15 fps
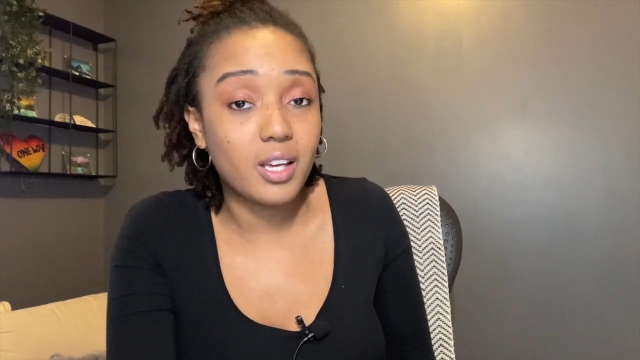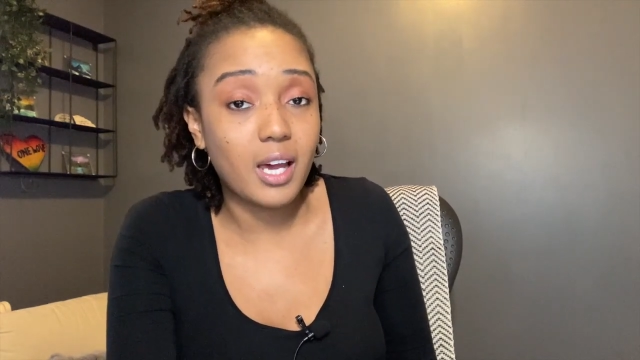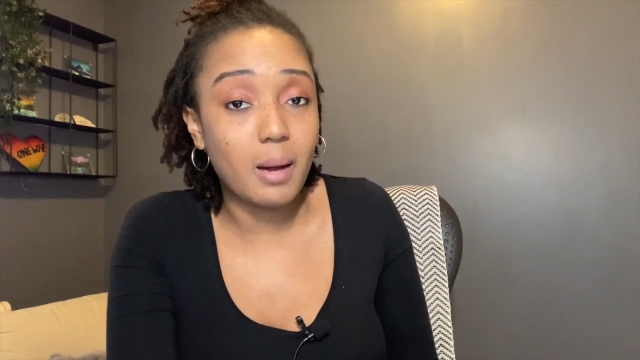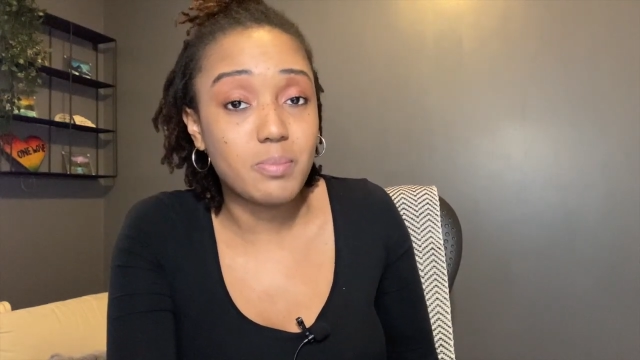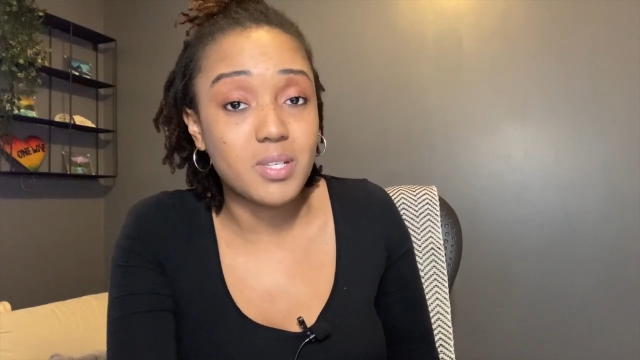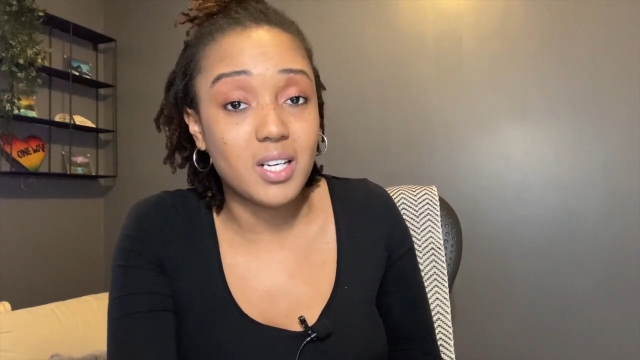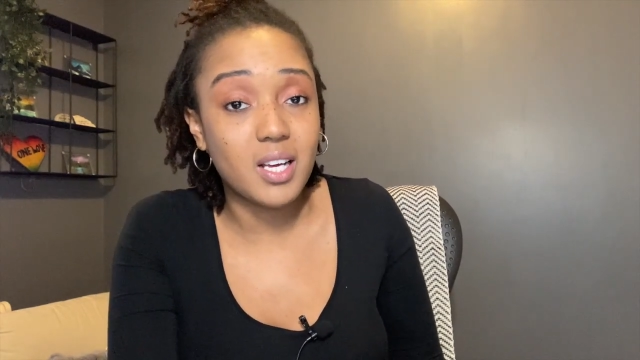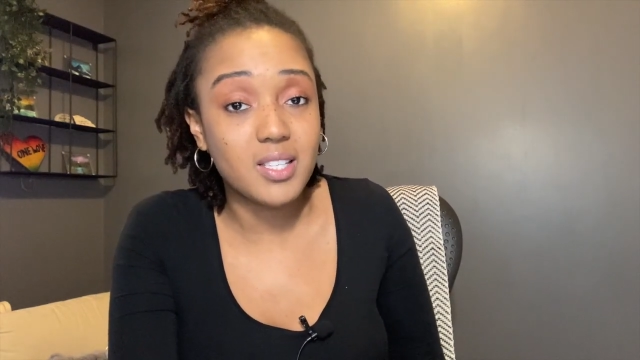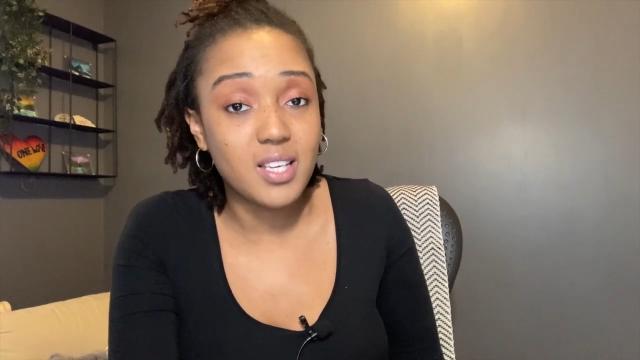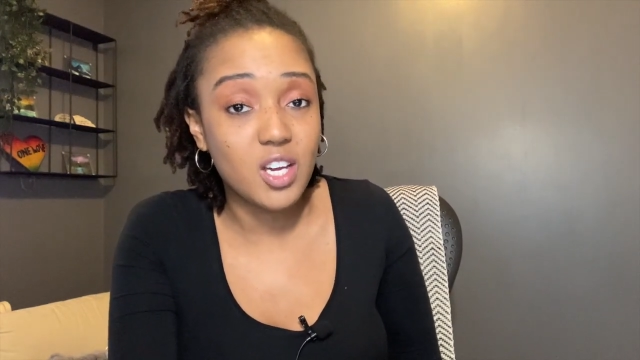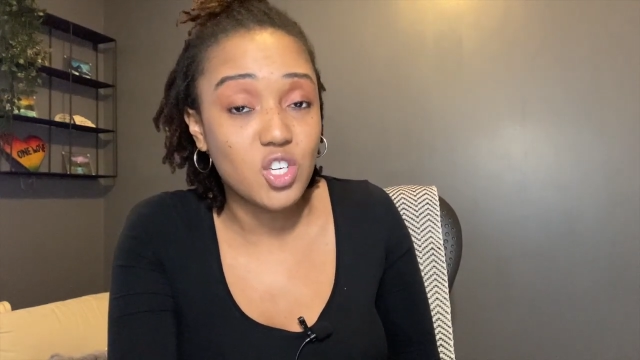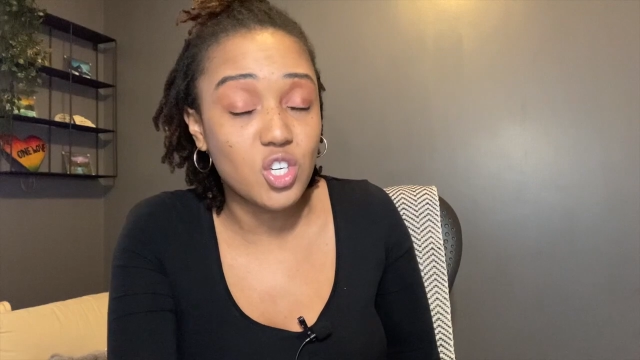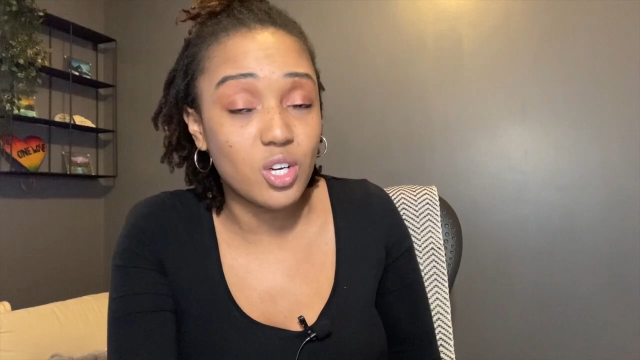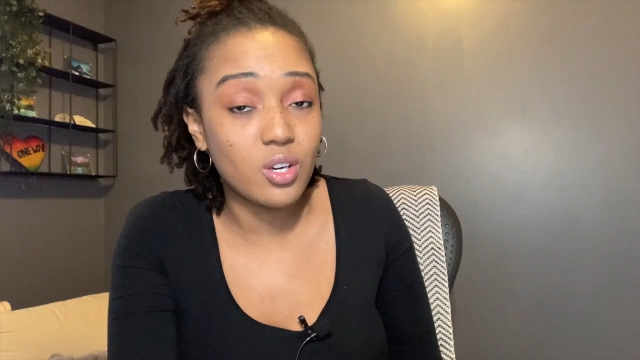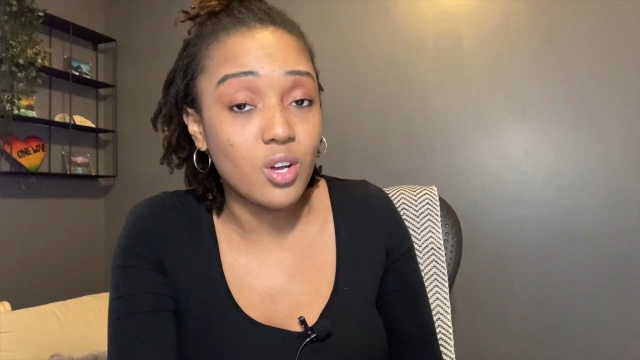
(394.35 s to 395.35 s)

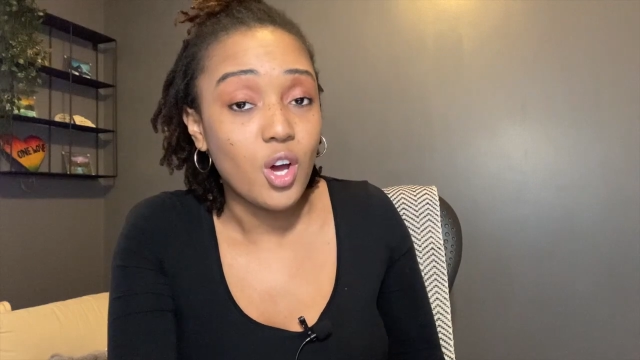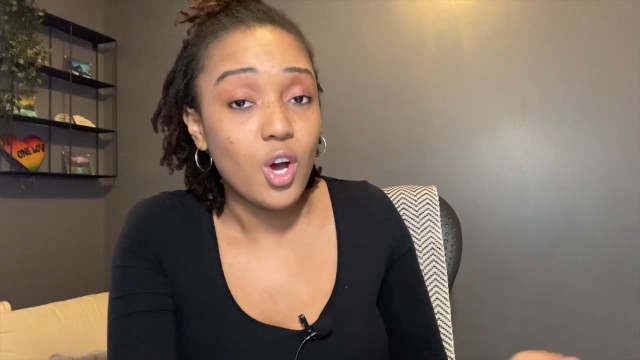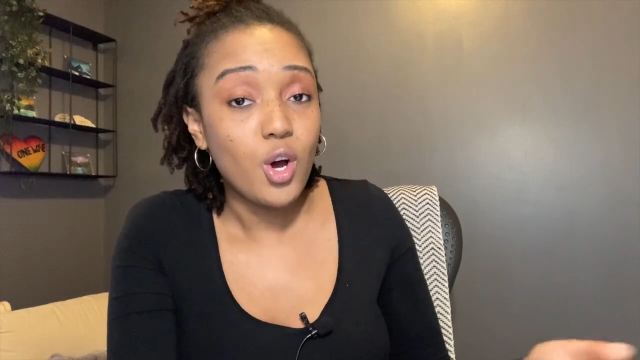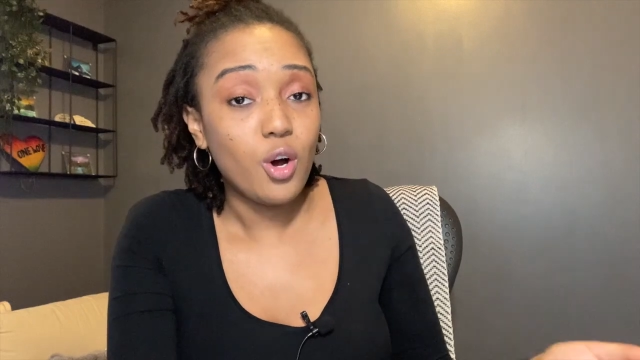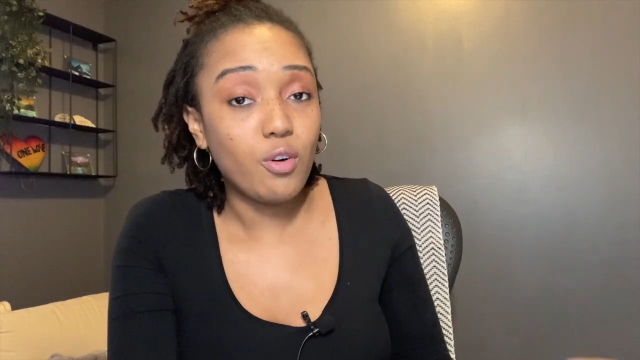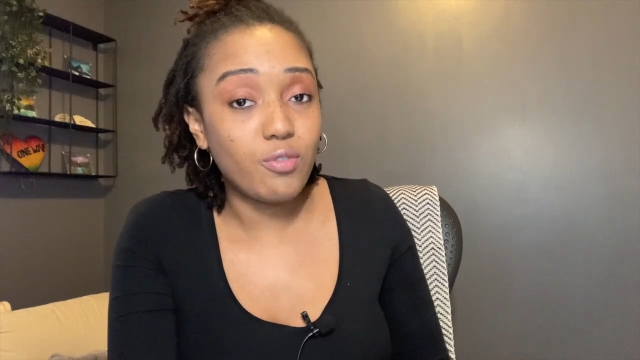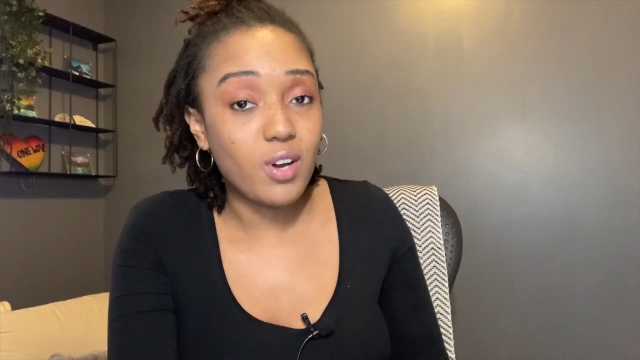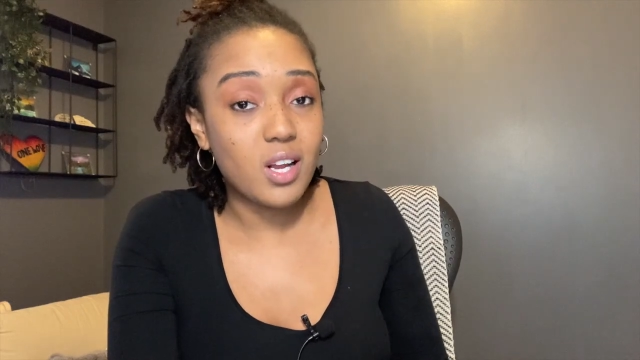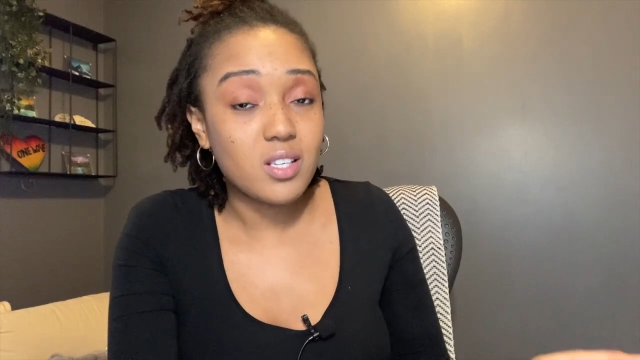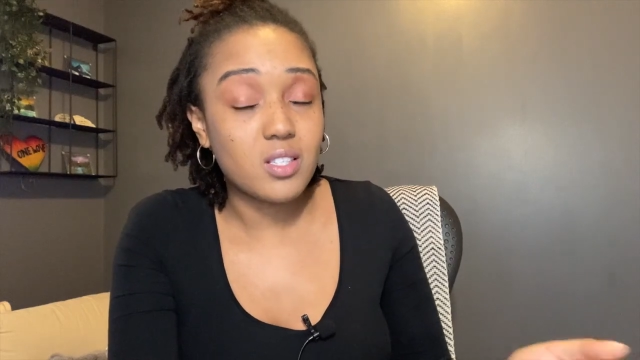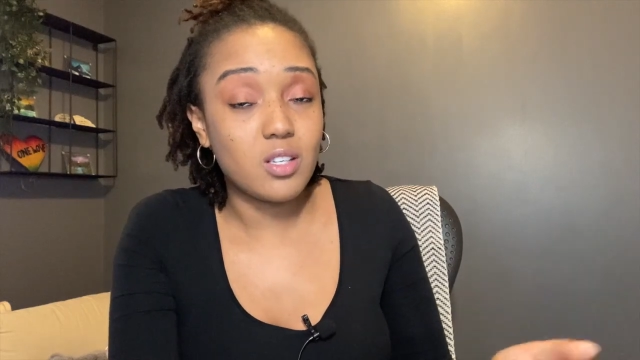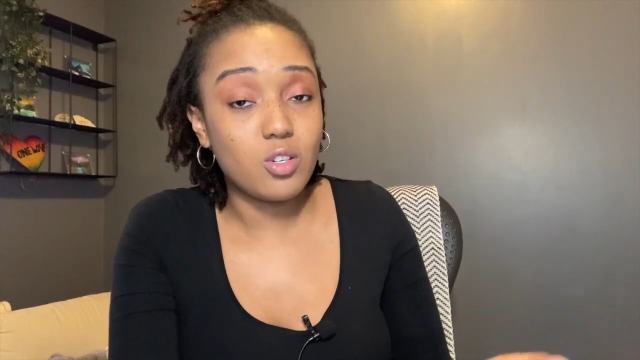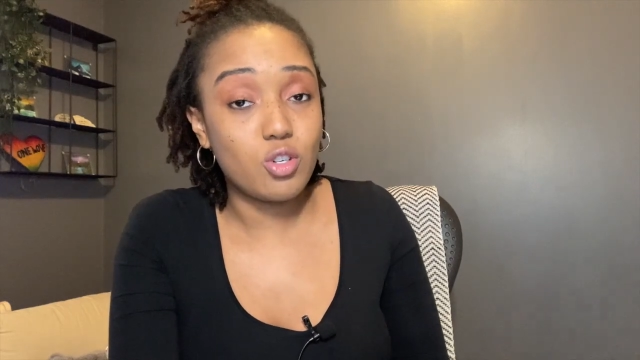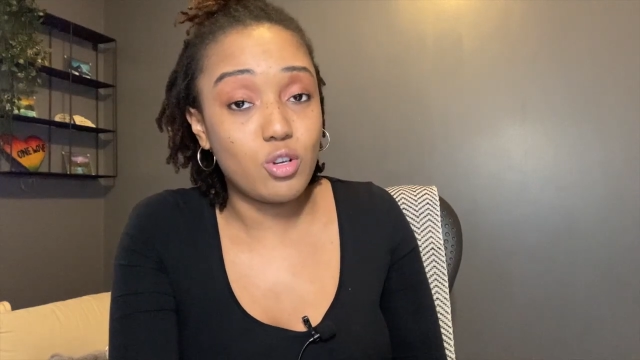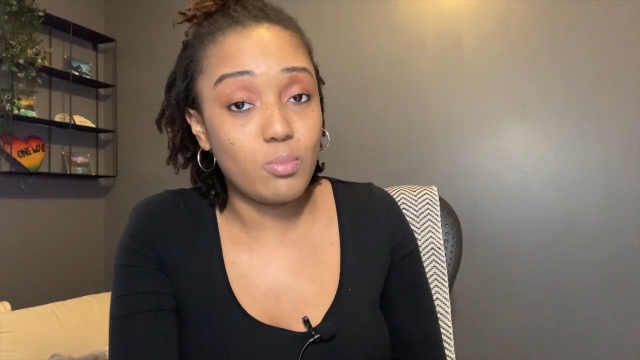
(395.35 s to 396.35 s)
capitalization of less
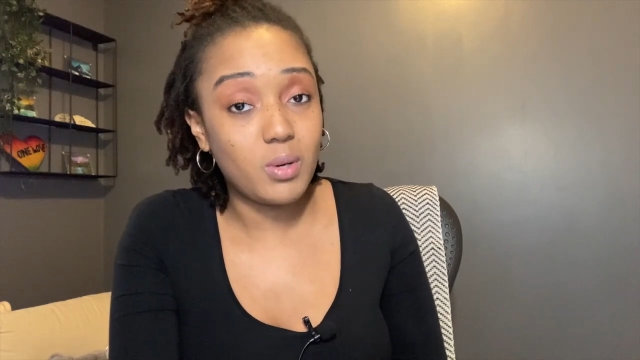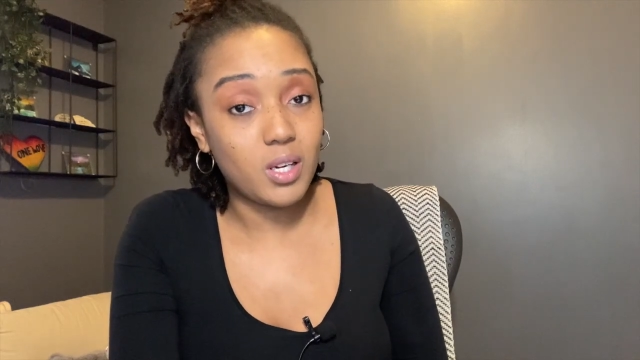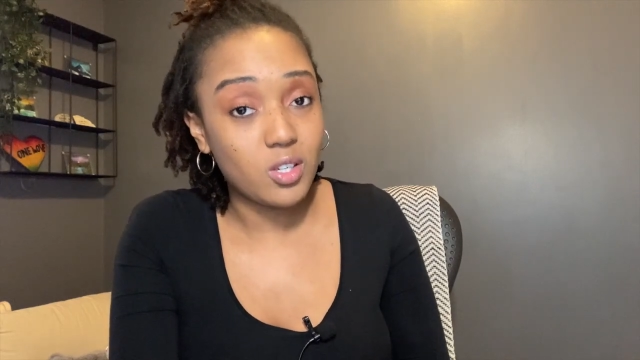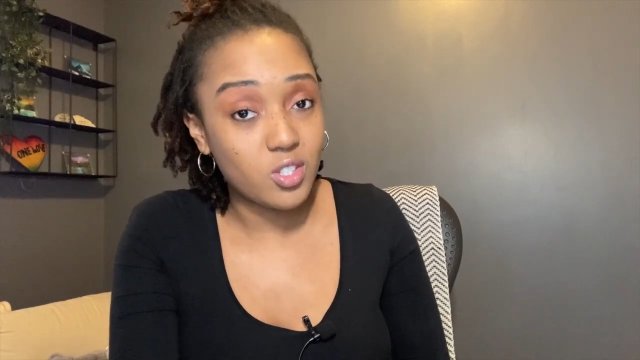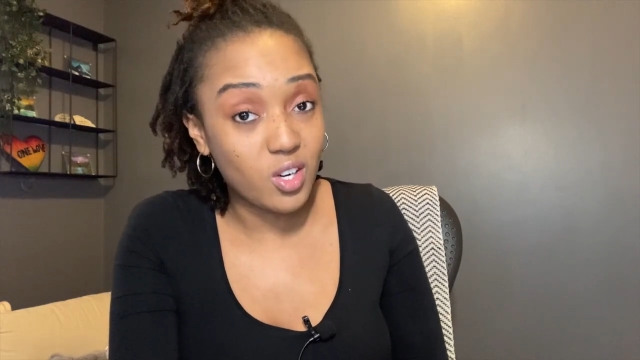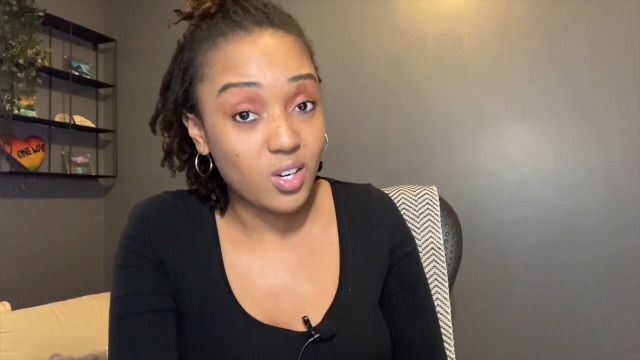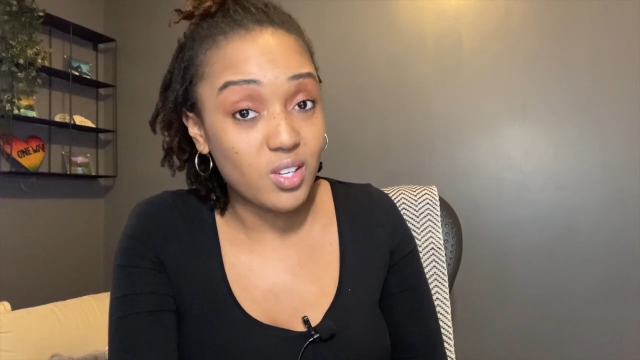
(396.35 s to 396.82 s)
than $2 billion,